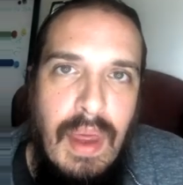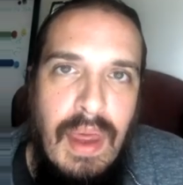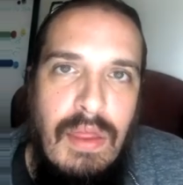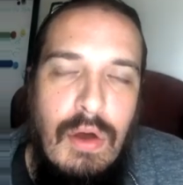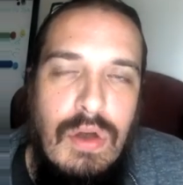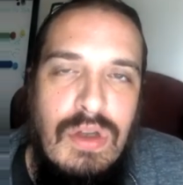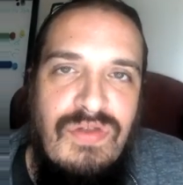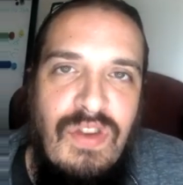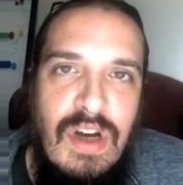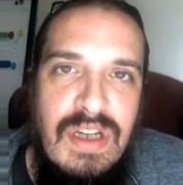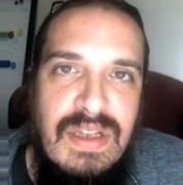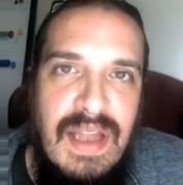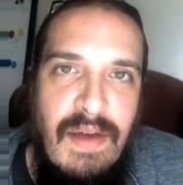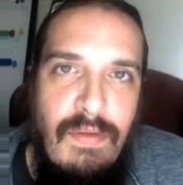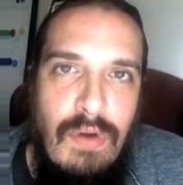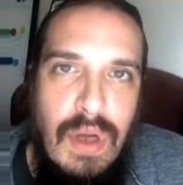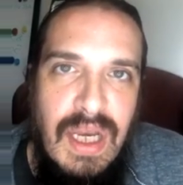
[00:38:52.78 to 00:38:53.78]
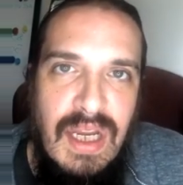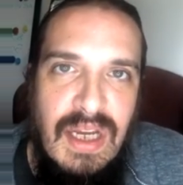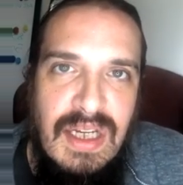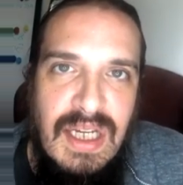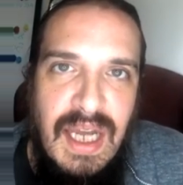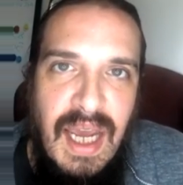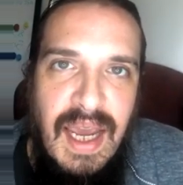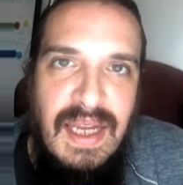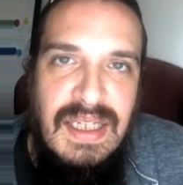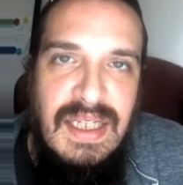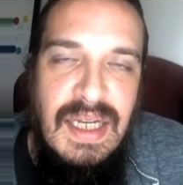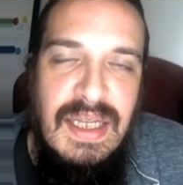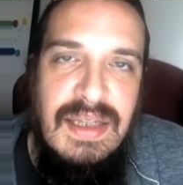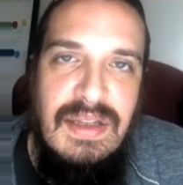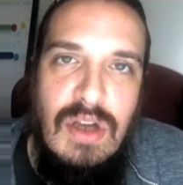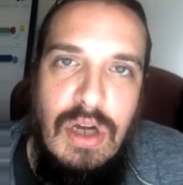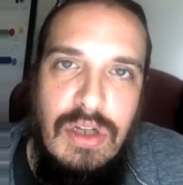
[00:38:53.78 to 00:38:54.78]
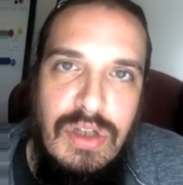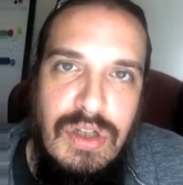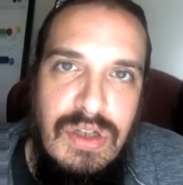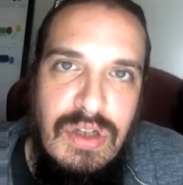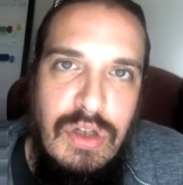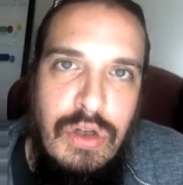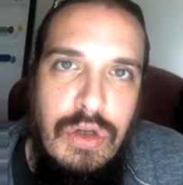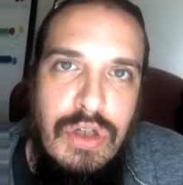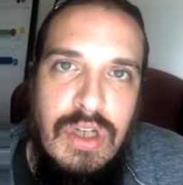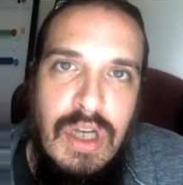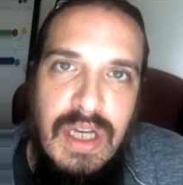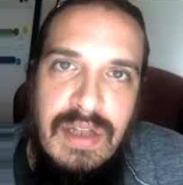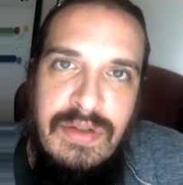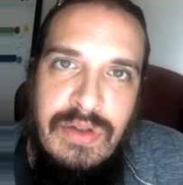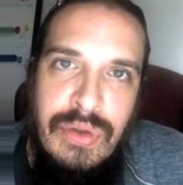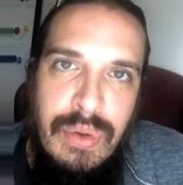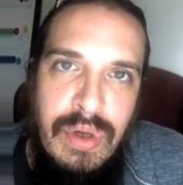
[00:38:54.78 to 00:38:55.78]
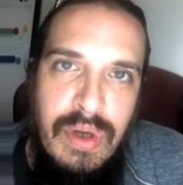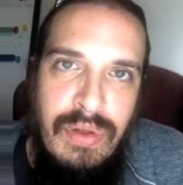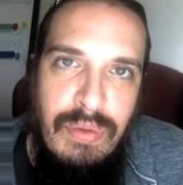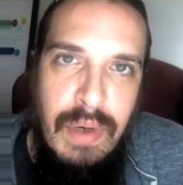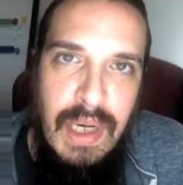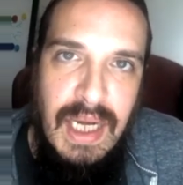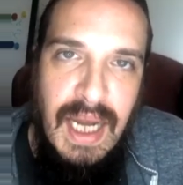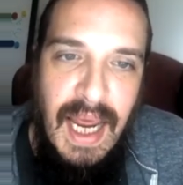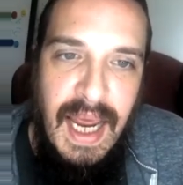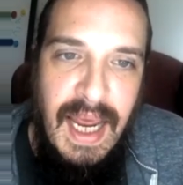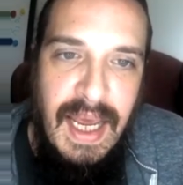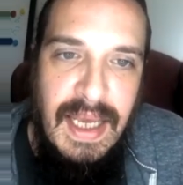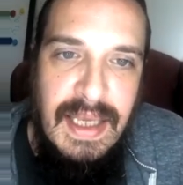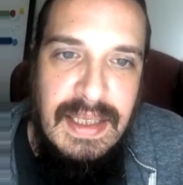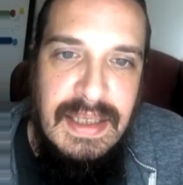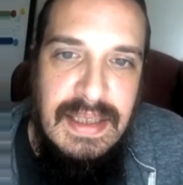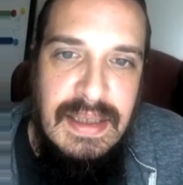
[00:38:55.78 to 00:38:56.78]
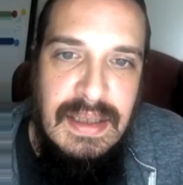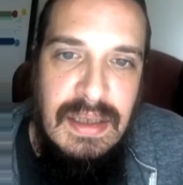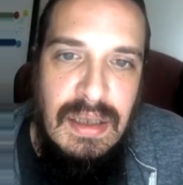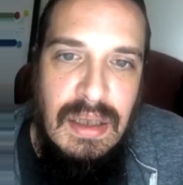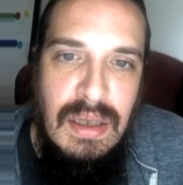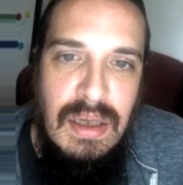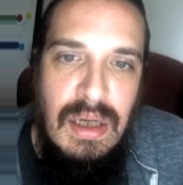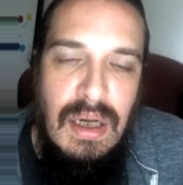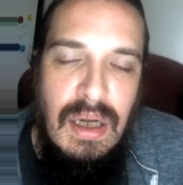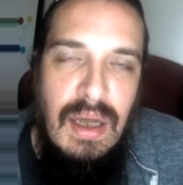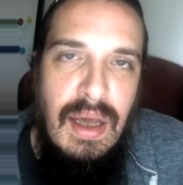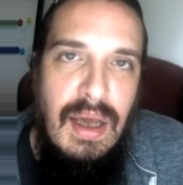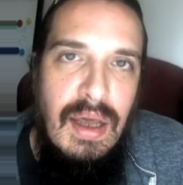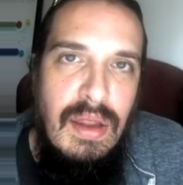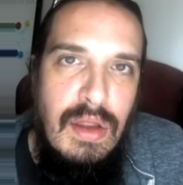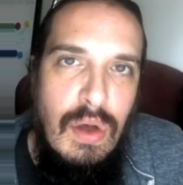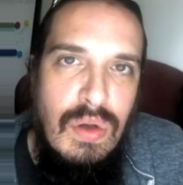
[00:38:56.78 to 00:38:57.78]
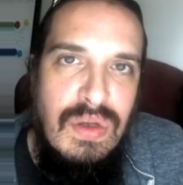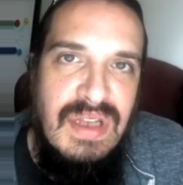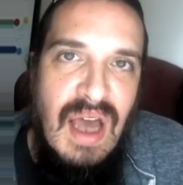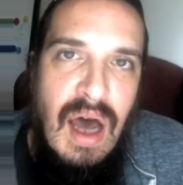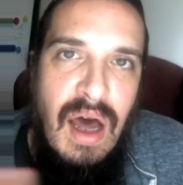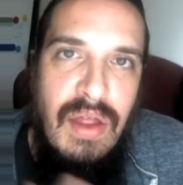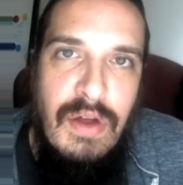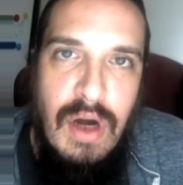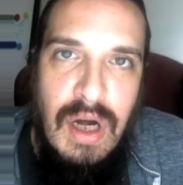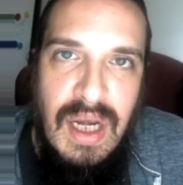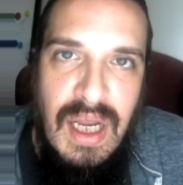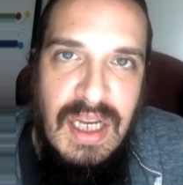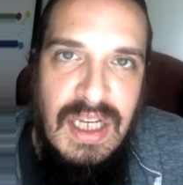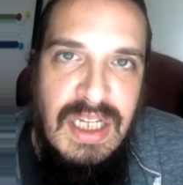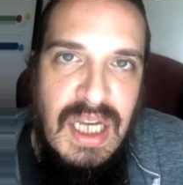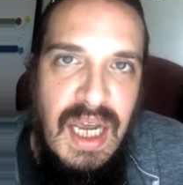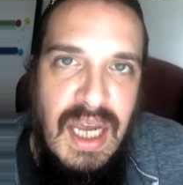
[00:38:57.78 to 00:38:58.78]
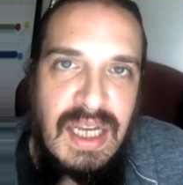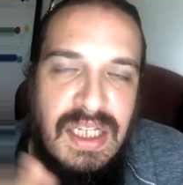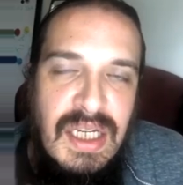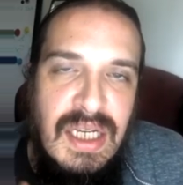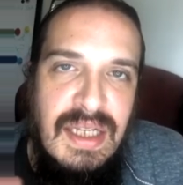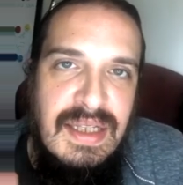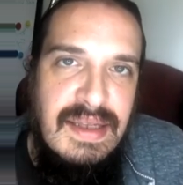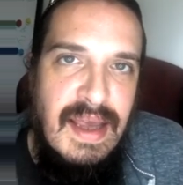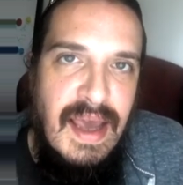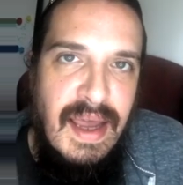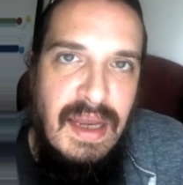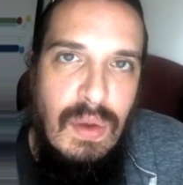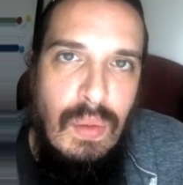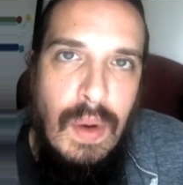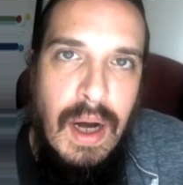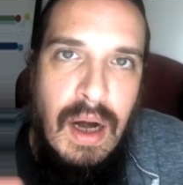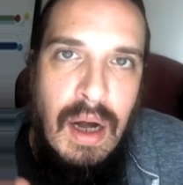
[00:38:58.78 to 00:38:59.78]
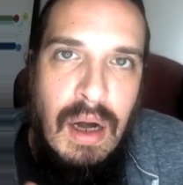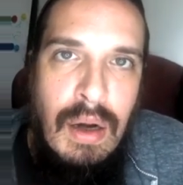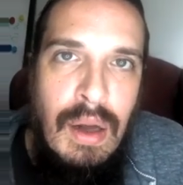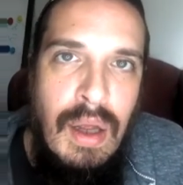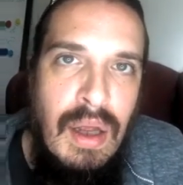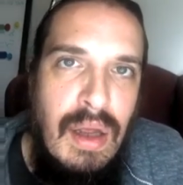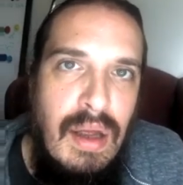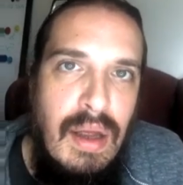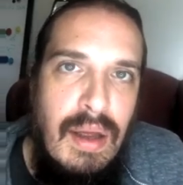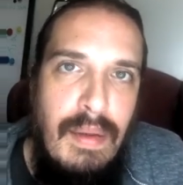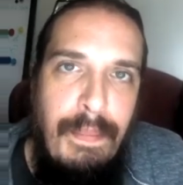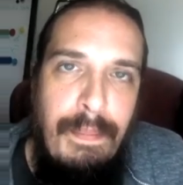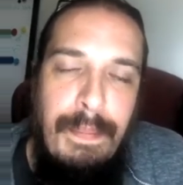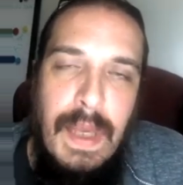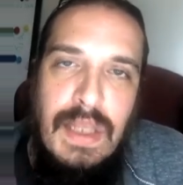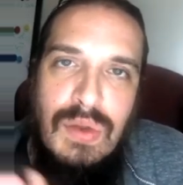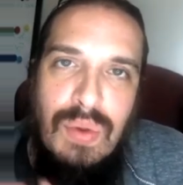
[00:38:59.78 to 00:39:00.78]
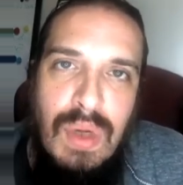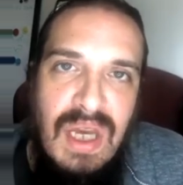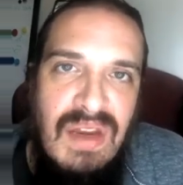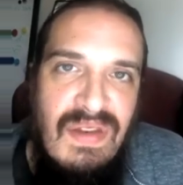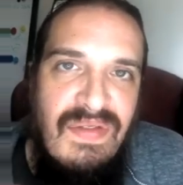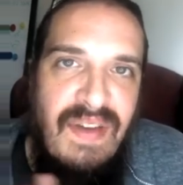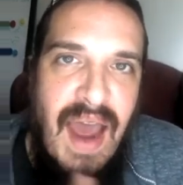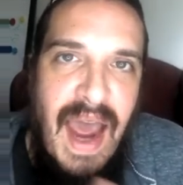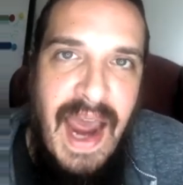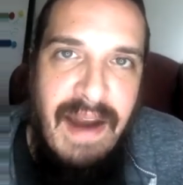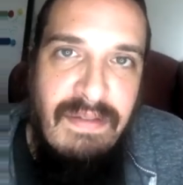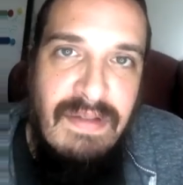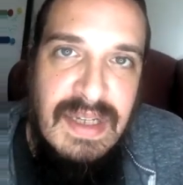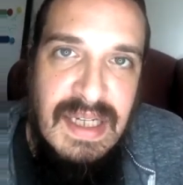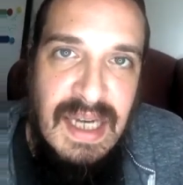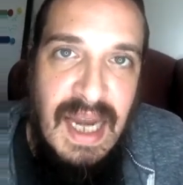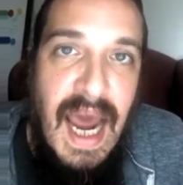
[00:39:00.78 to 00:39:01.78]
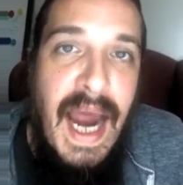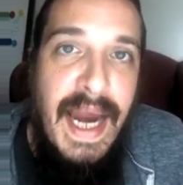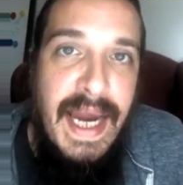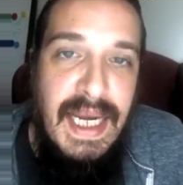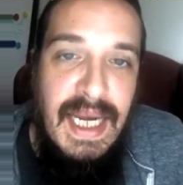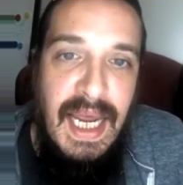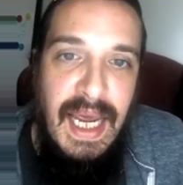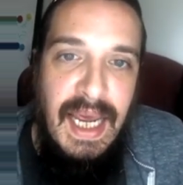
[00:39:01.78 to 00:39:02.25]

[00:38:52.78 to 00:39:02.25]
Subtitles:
in those first level initiations are usually 2 to 3 days. In those other initiations, anywhere between 5 to 9